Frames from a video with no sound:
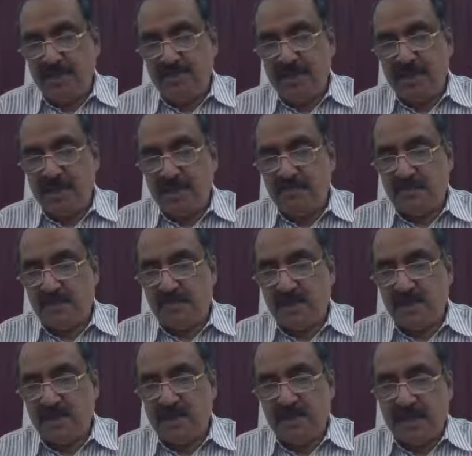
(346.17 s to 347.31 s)
PSBs, that is
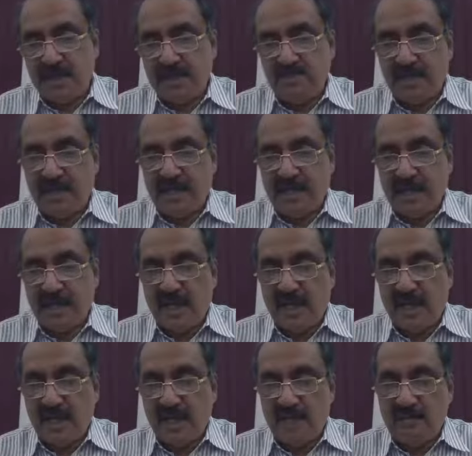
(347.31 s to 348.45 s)
public sector banks, may
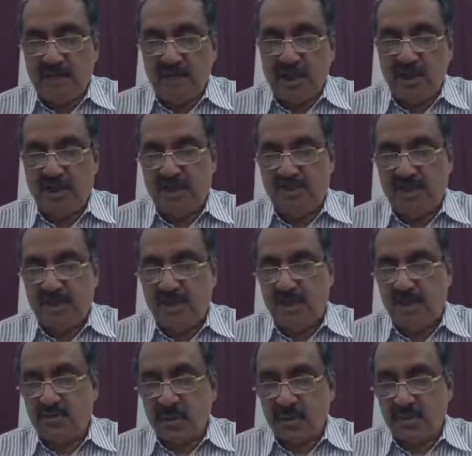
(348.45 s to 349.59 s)
take adequate precautionary
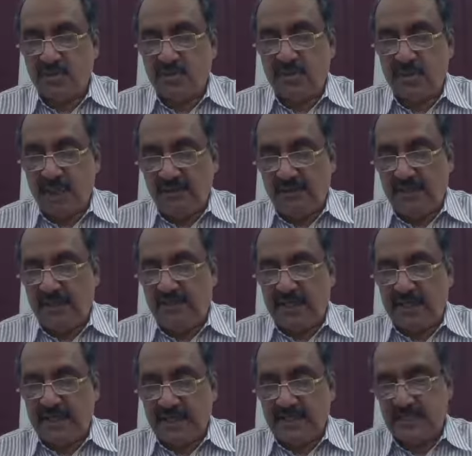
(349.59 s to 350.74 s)
measures to ensure safety
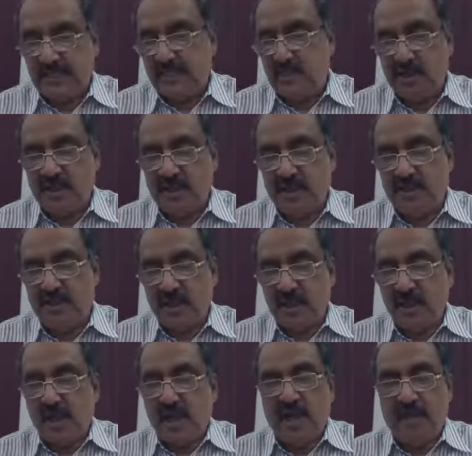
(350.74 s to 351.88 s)
of the concerned
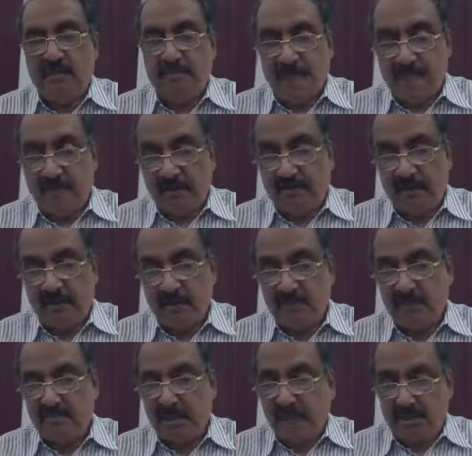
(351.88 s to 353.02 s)
auditors and bank
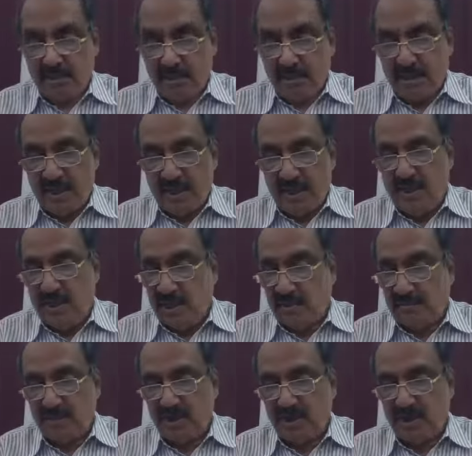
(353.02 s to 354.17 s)
officials by implementing
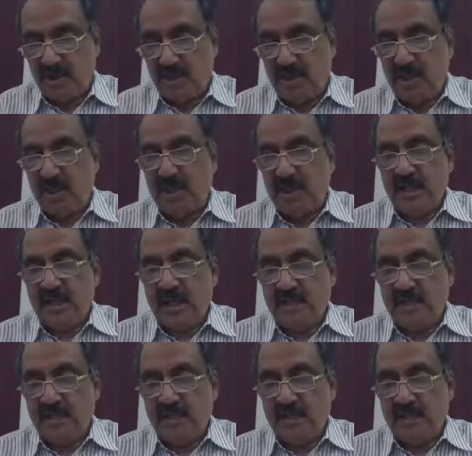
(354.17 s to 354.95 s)
such procedures